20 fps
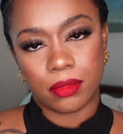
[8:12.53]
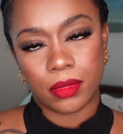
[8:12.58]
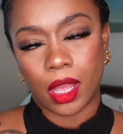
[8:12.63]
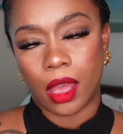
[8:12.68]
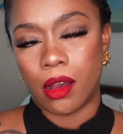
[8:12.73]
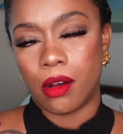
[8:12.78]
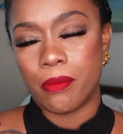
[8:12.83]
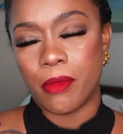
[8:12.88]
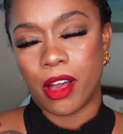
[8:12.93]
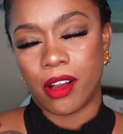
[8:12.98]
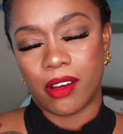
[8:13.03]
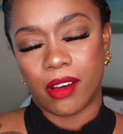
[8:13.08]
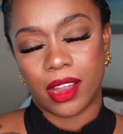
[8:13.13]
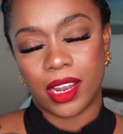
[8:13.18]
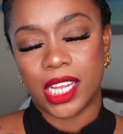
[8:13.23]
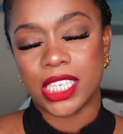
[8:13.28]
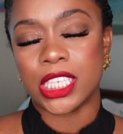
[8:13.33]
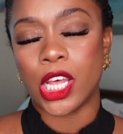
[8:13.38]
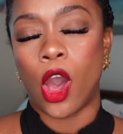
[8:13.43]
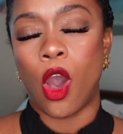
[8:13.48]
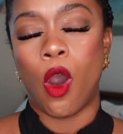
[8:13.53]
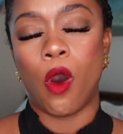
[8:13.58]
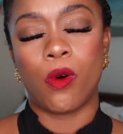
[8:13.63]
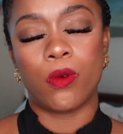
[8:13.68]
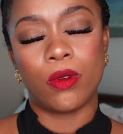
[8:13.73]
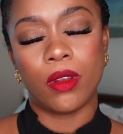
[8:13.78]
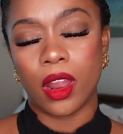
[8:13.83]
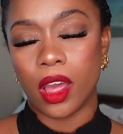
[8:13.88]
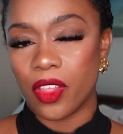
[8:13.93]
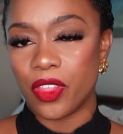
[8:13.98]
Oh my God, that's a whole
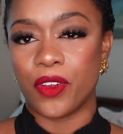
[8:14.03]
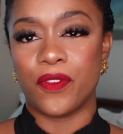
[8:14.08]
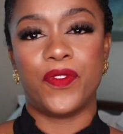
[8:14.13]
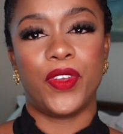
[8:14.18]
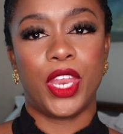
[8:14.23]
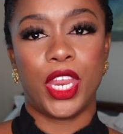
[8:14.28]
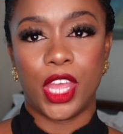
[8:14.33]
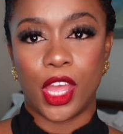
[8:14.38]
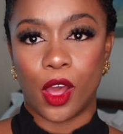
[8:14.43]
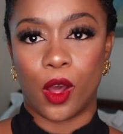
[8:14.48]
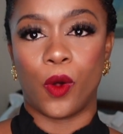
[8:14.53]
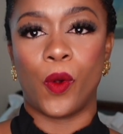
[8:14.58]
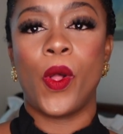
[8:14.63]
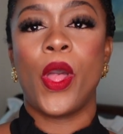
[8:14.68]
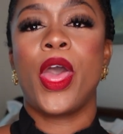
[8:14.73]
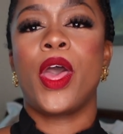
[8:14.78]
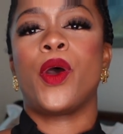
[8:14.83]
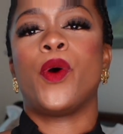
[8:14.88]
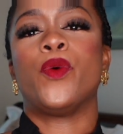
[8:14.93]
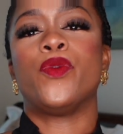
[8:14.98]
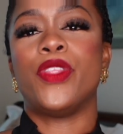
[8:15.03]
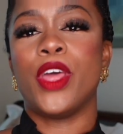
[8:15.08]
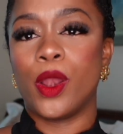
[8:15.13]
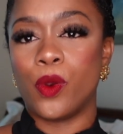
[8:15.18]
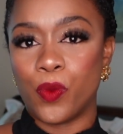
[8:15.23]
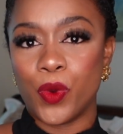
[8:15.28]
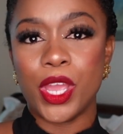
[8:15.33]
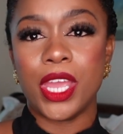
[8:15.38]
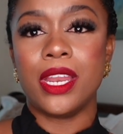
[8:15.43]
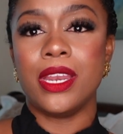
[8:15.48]
nother video that
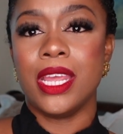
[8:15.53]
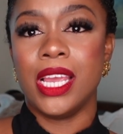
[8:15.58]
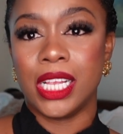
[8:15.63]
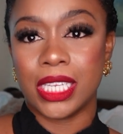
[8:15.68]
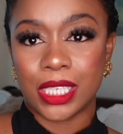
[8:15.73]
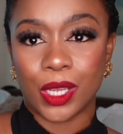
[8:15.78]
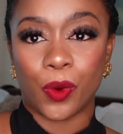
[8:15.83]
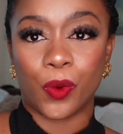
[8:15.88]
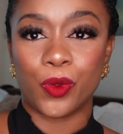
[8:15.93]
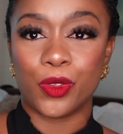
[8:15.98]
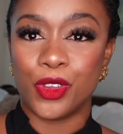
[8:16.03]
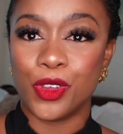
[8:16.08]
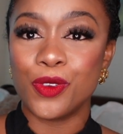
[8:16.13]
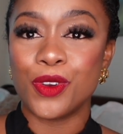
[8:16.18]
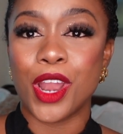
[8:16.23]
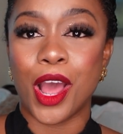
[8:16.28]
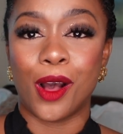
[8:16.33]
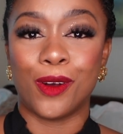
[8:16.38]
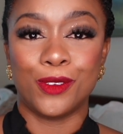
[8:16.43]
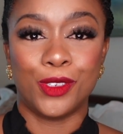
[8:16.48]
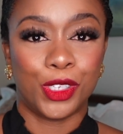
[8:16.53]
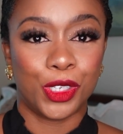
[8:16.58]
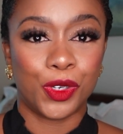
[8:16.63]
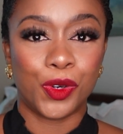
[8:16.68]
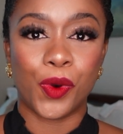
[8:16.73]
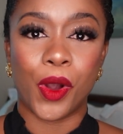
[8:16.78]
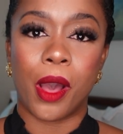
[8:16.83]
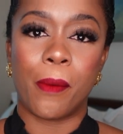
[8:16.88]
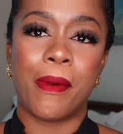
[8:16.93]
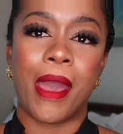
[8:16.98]
we need to,
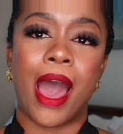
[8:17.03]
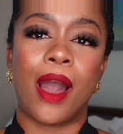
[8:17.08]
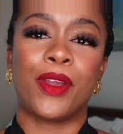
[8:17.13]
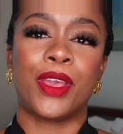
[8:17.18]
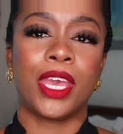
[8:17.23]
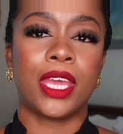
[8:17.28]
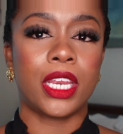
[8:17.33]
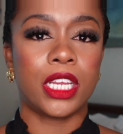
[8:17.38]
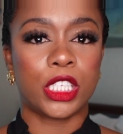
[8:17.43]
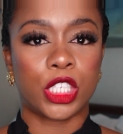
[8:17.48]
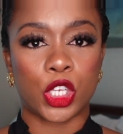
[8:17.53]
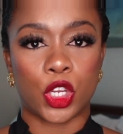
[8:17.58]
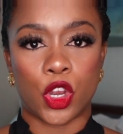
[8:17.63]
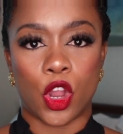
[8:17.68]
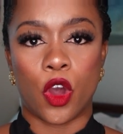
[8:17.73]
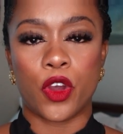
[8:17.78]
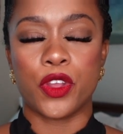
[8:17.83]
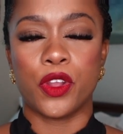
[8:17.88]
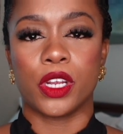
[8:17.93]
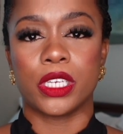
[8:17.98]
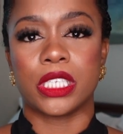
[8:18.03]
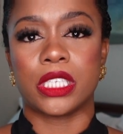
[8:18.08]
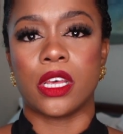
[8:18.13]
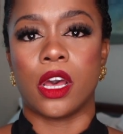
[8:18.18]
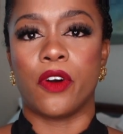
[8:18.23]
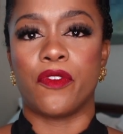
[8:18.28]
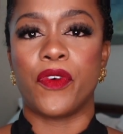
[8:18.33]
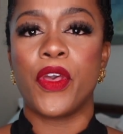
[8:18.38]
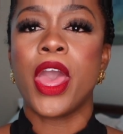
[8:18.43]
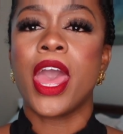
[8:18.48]
do about getting to know
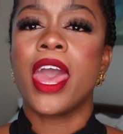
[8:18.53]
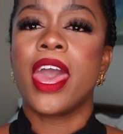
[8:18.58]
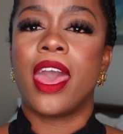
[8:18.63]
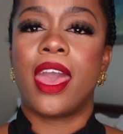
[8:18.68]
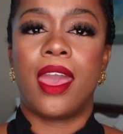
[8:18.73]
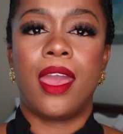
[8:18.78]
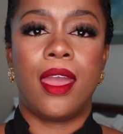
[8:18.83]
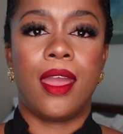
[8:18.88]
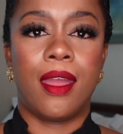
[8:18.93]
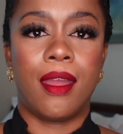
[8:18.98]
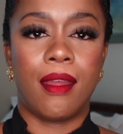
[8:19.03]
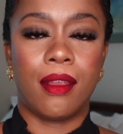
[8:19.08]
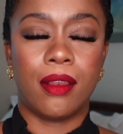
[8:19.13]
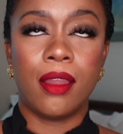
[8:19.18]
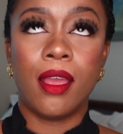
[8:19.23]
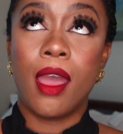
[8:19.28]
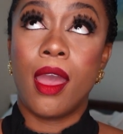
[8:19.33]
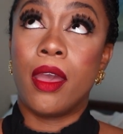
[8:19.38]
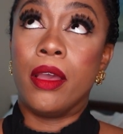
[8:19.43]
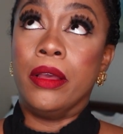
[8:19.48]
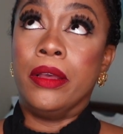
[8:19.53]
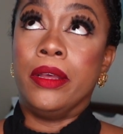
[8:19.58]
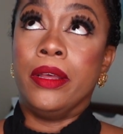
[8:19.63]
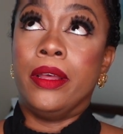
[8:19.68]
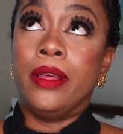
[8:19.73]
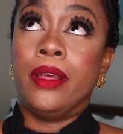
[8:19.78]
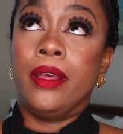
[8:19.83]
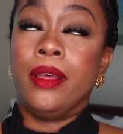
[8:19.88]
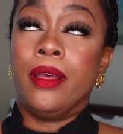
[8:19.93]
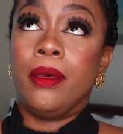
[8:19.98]
yourself and
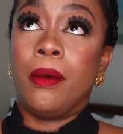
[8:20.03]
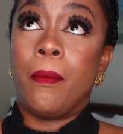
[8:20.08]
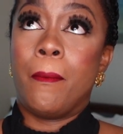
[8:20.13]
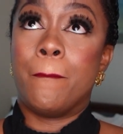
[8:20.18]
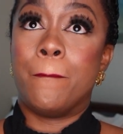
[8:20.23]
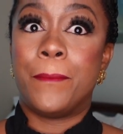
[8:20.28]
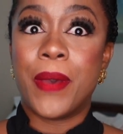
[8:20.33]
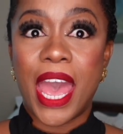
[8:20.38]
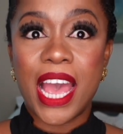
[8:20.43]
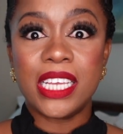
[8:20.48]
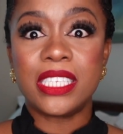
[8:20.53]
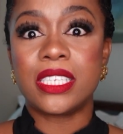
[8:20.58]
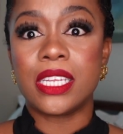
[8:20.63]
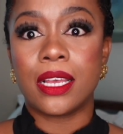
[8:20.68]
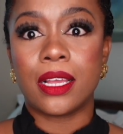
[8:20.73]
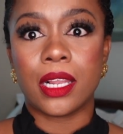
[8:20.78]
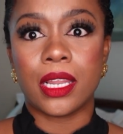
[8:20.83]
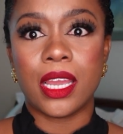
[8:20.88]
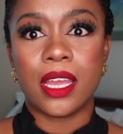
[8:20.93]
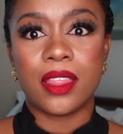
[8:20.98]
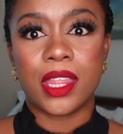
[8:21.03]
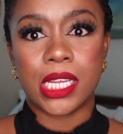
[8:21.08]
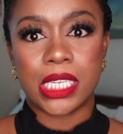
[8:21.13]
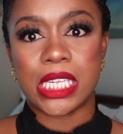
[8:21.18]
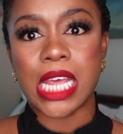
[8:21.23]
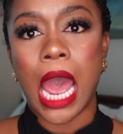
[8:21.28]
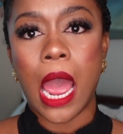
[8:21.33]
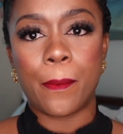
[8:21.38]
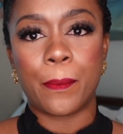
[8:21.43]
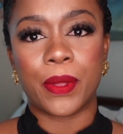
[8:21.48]
basically the
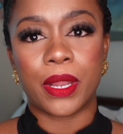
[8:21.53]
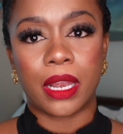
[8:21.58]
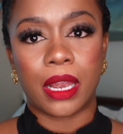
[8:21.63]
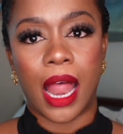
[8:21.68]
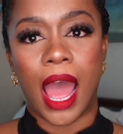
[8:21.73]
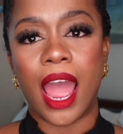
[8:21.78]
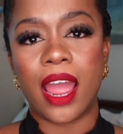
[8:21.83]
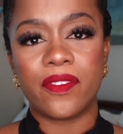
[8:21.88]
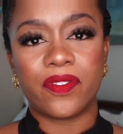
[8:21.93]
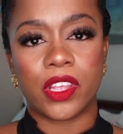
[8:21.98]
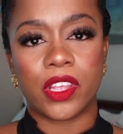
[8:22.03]
type of life